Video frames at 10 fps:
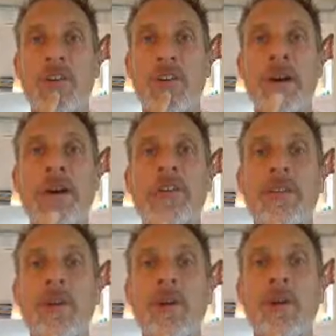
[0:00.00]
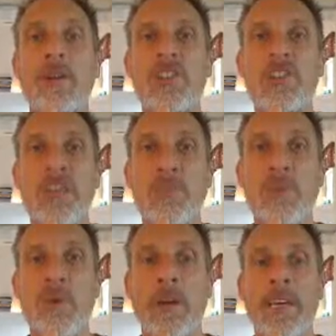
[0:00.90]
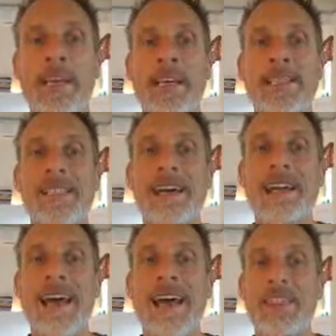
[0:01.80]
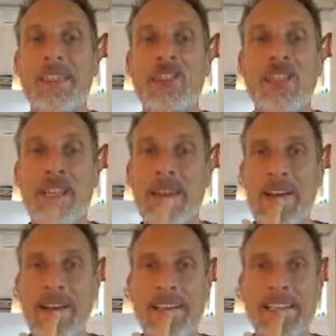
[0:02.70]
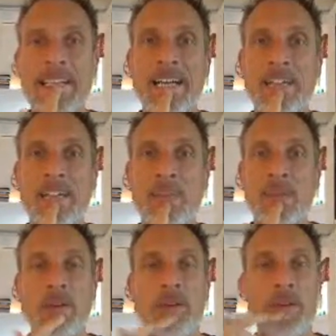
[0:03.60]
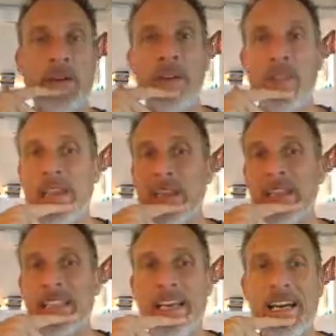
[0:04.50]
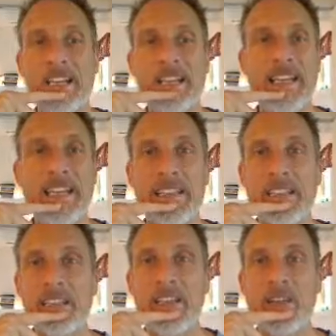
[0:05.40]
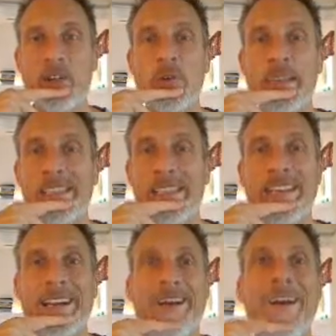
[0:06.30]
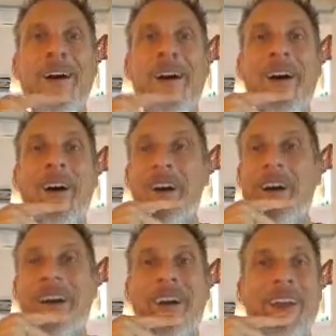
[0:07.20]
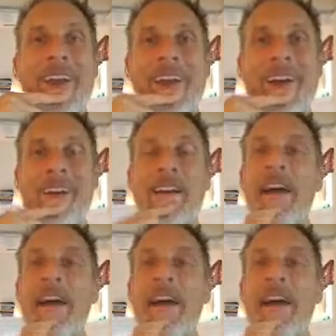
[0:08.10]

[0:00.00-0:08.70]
mouth or chin point. It's not at the chin and it's not just below the mouth. It's actually in this crease here, right in here,